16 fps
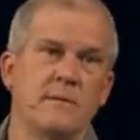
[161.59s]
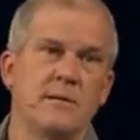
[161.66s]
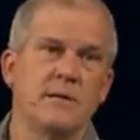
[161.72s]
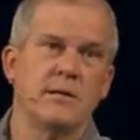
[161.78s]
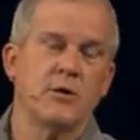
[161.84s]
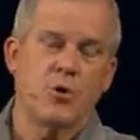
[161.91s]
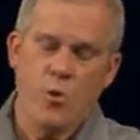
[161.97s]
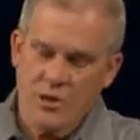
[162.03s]

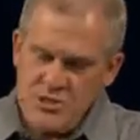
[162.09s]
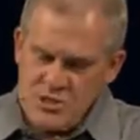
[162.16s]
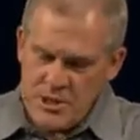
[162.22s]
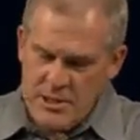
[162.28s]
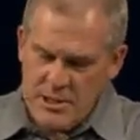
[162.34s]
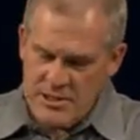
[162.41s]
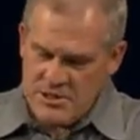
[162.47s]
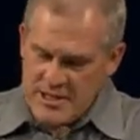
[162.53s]
And the
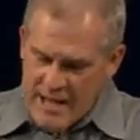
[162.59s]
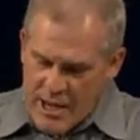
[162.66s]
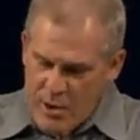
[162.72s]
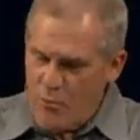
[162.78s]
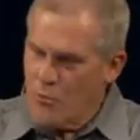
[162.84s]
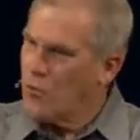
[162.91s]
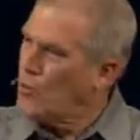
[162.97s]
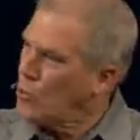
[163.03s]
question is,
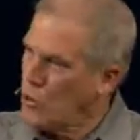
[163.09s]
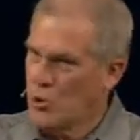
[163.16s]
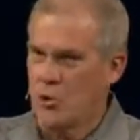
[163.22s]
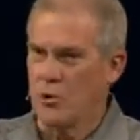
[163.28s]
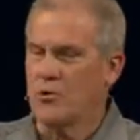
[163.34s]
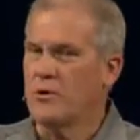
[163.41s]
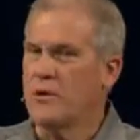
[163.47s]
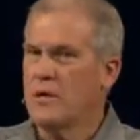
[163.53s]
how in the
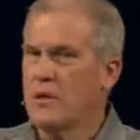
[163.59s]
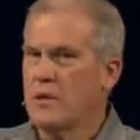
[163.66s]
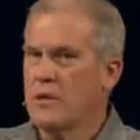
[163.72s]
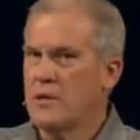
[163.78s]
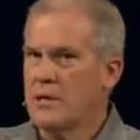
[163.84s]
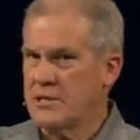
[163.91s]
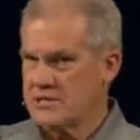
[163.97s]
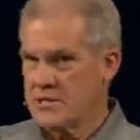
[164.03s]
world
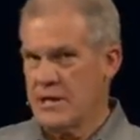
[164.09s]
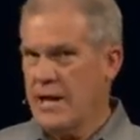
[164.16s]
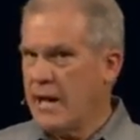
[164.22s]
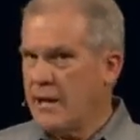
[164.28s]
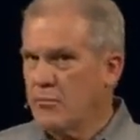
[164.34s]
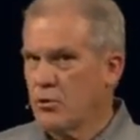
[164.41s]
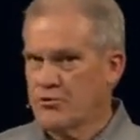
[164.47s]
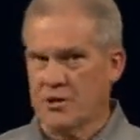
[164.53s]
is he
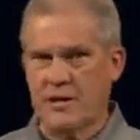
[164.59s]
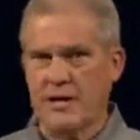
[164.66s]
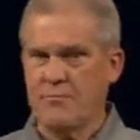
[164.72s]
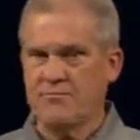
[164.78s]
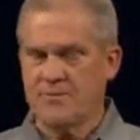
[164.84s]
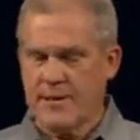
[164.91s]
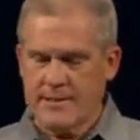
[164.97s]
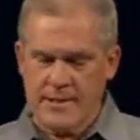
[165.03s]
able to
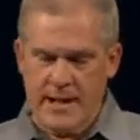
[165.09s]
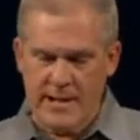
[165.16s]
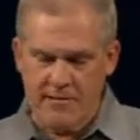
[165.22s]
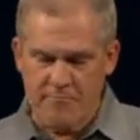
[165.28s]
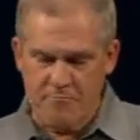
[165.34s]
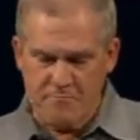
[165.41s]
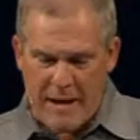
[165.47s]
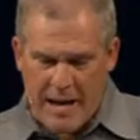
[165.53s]
keep that kind
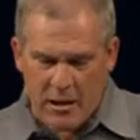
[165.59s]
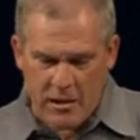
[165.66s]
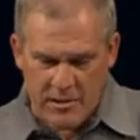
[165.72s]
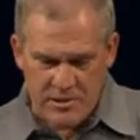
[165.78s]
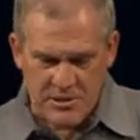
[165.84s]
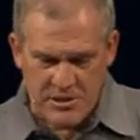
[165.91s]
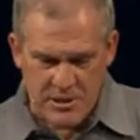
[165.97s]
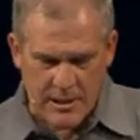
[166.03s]
of
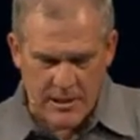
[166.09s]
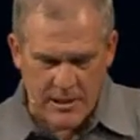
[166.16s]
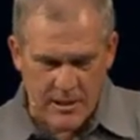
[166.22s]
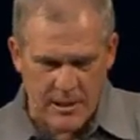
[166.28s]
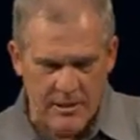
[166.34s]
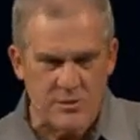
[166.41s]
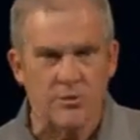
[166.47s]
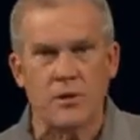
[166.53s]
balance in
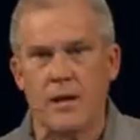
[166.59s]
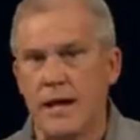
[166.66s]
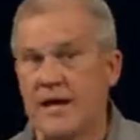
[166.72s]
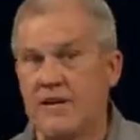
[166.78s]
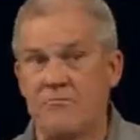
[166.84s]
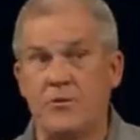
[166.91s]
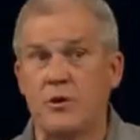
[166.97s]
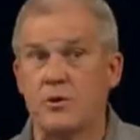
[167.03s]
his
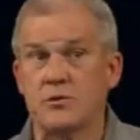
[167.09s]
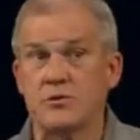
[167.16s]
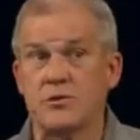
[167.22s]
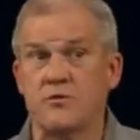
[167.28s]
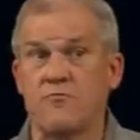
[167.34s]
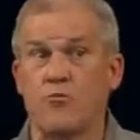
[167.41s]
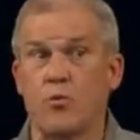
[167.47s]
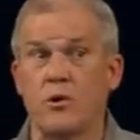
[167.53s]
life? Because
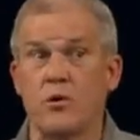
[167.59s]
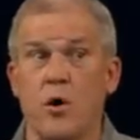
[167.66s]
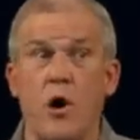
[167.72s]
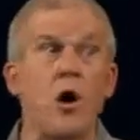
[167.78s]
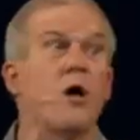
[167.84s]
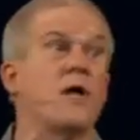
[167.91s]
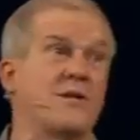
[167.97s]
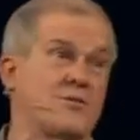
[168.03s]
if we're
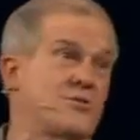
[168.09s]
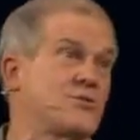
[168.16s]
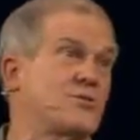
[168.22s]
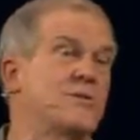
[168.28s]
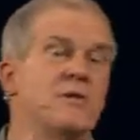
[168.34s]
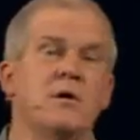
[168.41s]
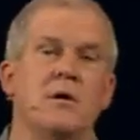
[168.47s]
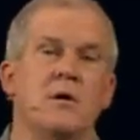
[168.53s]

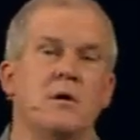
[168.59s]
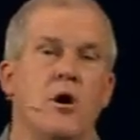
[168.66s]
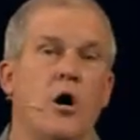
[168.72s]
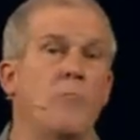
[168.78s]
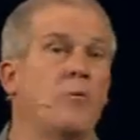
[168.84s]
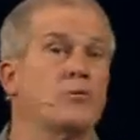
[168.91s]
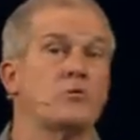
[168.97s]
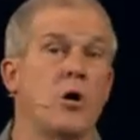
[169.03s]
honest,
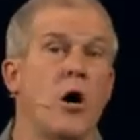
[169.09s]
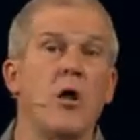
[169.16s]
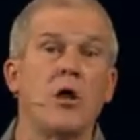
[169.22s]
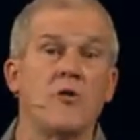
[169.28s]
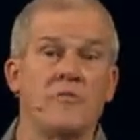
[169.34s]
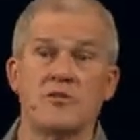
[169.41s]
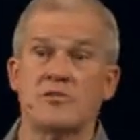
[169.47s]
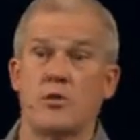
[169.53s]
almost
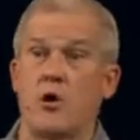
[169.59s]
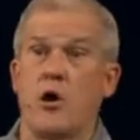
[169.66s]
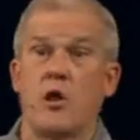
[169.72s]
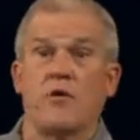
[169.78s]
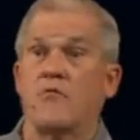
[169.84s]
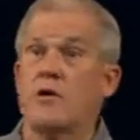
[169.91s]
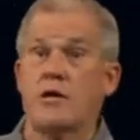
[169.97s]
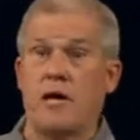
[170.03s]
all of us on
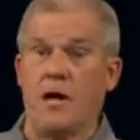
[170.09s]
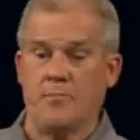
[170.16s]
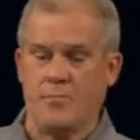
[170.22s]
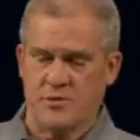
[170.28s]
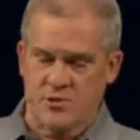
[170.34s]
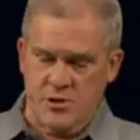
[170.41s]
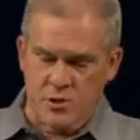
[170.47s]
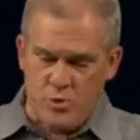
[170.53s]
all of our
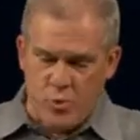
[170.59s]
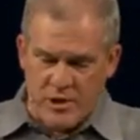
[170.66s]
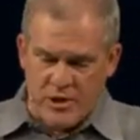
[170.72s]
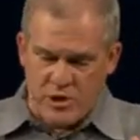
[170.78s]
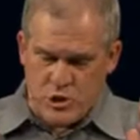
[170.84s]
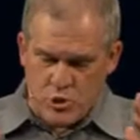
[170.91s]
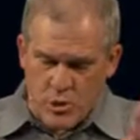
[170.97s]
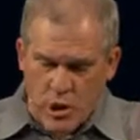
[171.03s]
campuses, we
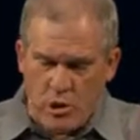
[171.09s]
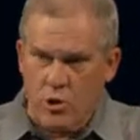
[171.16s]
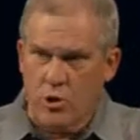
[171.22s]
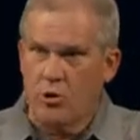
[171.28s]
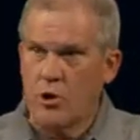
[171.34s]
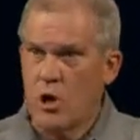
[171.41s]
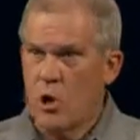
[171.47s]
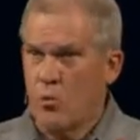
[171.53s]

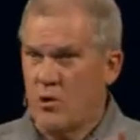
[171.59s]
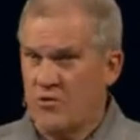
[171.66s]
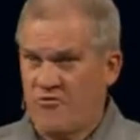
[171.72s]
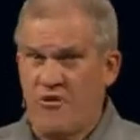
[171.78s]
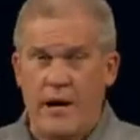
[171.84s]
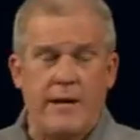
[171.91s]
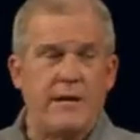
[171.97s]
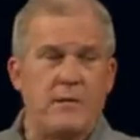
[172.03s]
struggle with
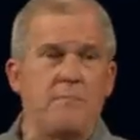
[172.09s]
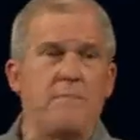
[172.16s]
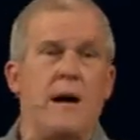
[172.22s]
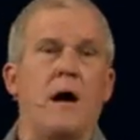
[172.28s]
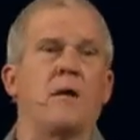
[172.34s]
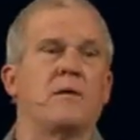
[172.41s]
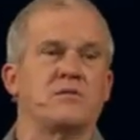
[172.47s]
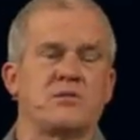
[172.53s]
finding
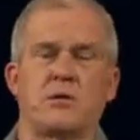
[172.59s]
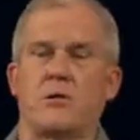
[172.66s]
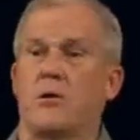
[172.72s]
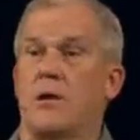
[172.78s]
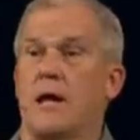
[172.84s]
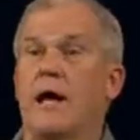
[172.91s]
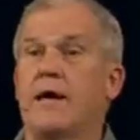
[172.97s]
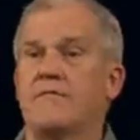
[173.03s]
balance in
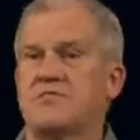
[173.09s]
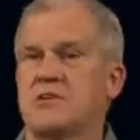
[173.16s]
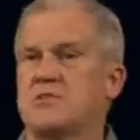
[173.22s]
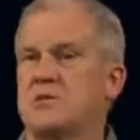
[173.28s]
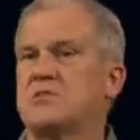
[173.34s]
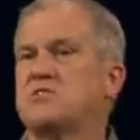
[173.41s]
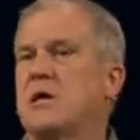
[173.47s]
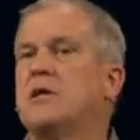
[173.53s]
our lives.
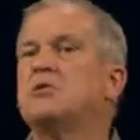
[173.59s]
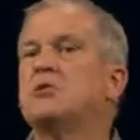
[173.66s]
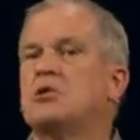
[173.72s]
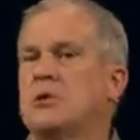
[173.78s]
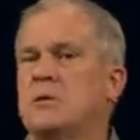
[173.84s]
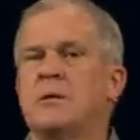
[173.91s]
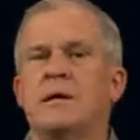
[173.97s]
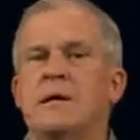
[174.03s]
It's a
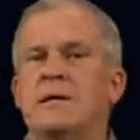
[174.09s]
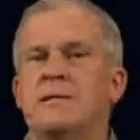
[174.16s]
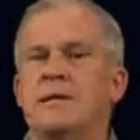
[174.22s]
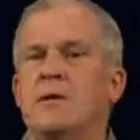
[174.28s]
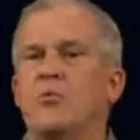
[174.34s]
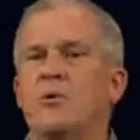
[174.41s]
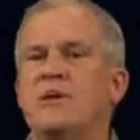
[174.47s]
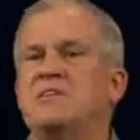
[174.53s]
tension
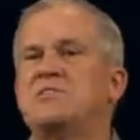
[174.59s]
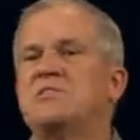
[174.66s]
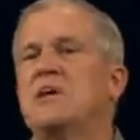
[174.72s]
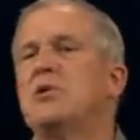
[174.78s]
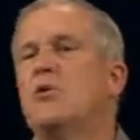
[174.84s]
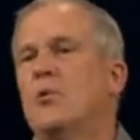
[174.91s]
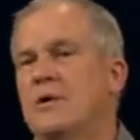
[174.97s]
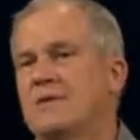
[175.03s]
that we
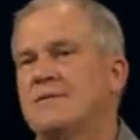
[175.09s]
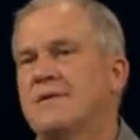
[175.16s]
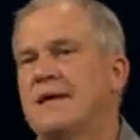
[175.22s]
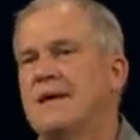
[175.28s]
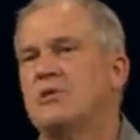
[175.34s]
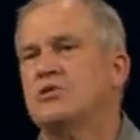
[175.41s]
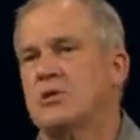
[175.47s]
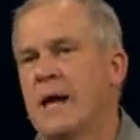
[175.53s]
deal with
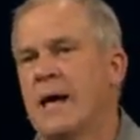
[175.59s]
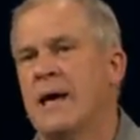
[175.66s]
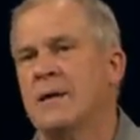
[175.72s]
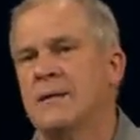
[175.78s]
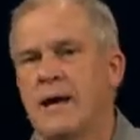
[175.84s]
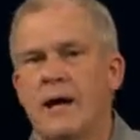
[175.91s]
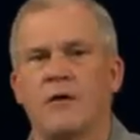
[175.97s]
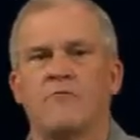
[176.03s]
each
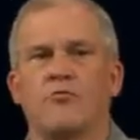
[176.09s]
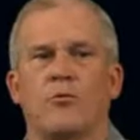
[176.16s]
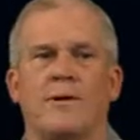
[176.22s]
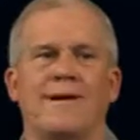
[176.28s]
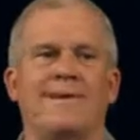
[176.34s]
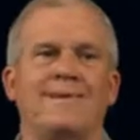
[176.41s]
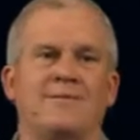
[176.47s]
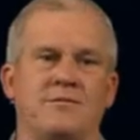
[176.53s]
and
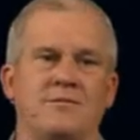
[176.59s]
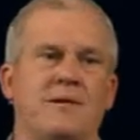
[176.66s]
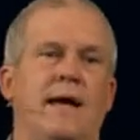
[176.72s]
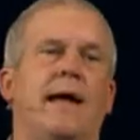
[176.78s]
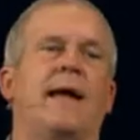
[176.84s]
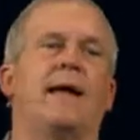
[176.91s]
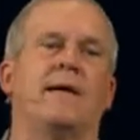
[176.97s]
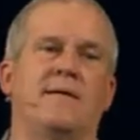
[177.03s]
every
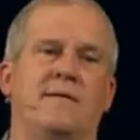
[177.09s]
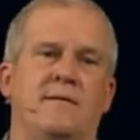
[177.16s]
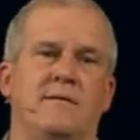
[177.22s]
day.